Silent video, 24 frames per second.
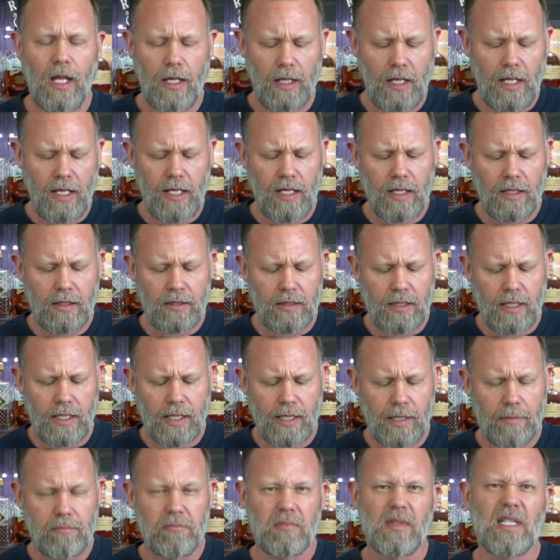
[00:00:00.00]
And
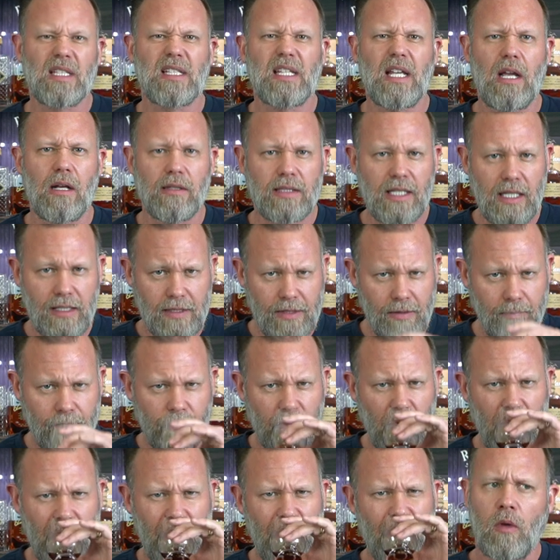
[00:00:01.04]
um, let's see how it tastes.
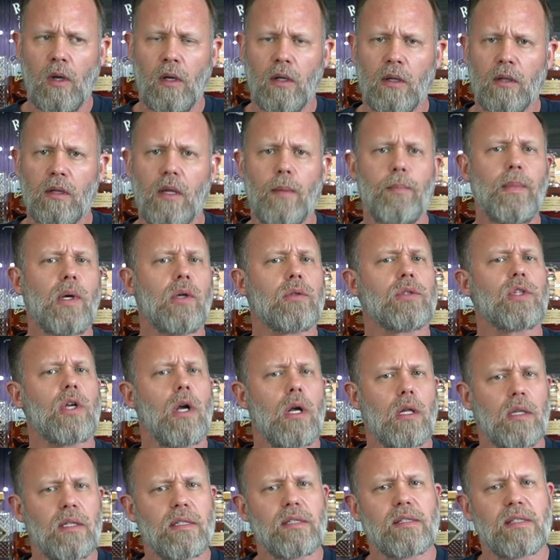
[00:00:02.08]
The milk
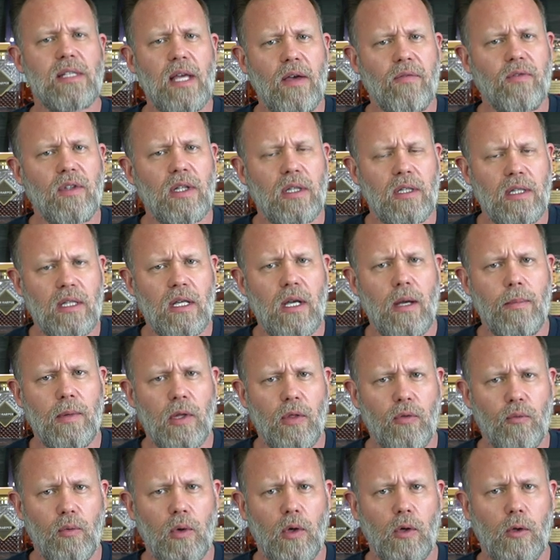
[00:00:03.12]
chocolate's definitely coming
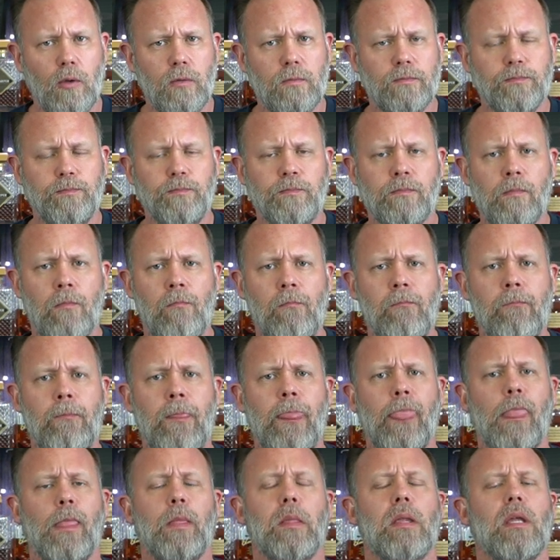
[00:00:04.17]
through.
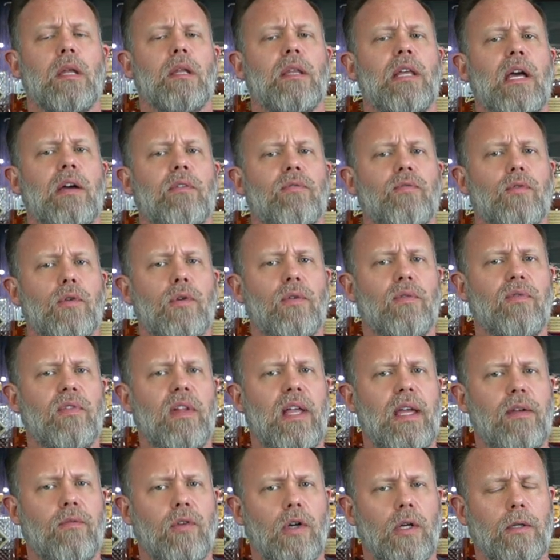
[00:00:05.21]
That fruit
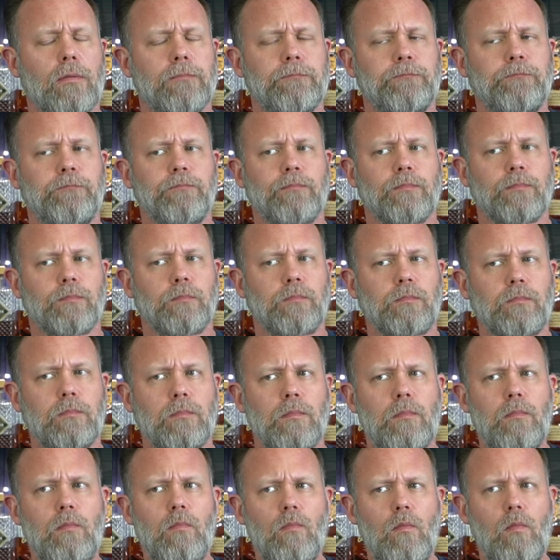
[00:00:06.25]
flavor
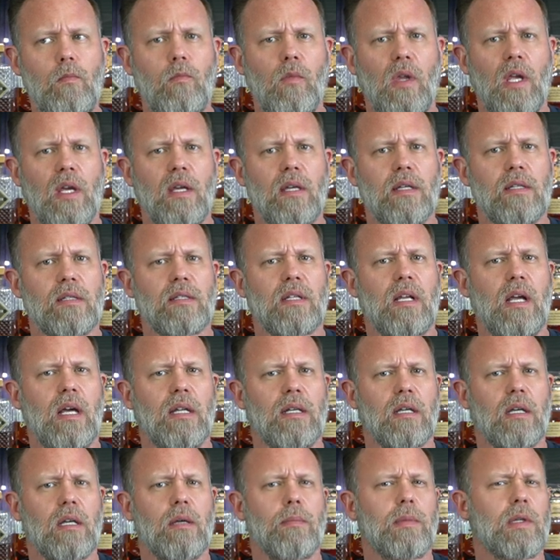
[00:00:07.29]
is kind
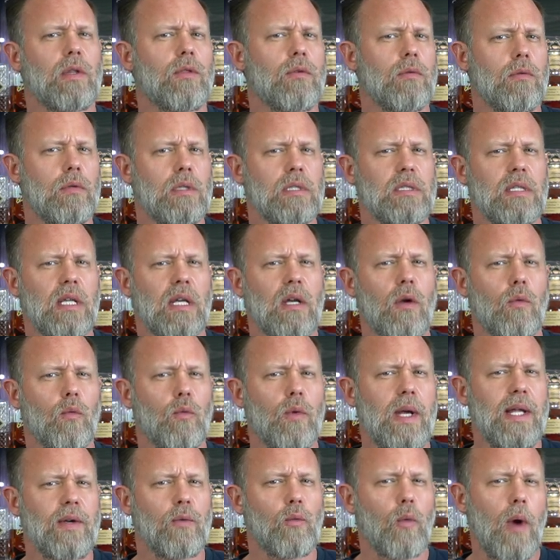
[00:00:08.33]
of coming through as like a
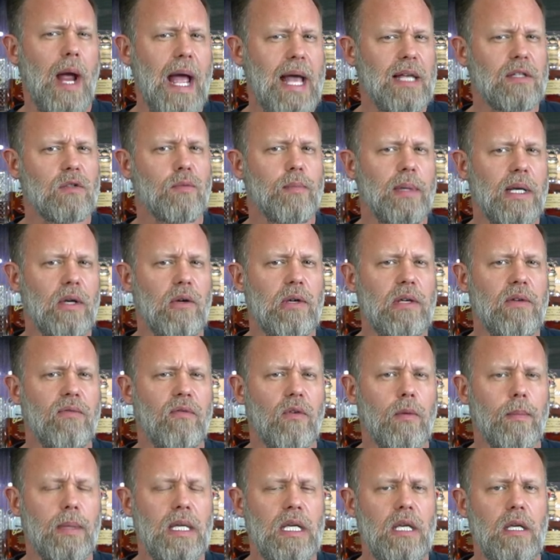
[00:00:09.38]
red raspberry
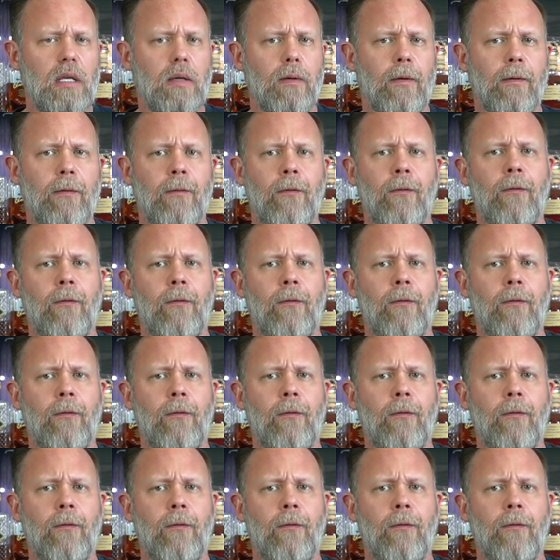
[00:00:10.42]
for me,